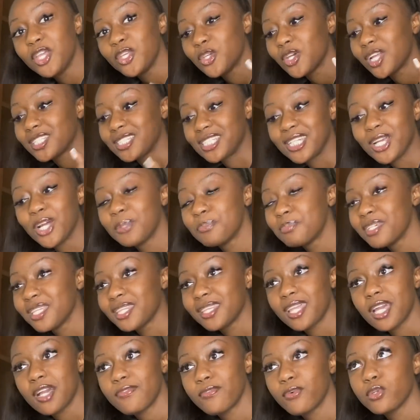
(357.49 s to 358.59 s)
your lasagna would be in
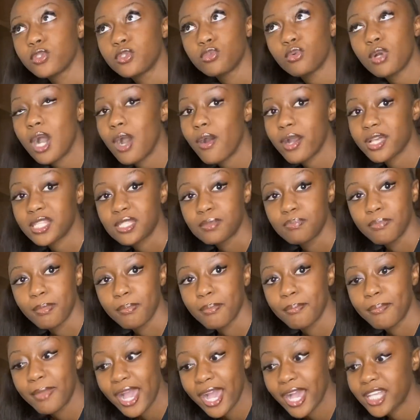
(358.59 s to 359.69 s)
there for 2 hours
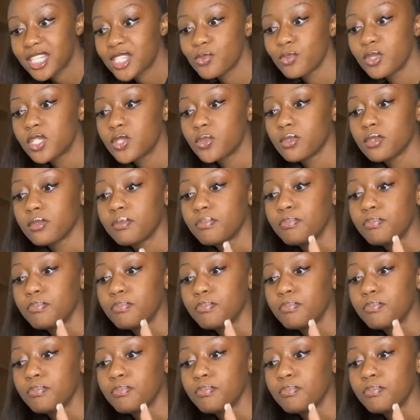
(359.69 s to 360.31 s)
max, which would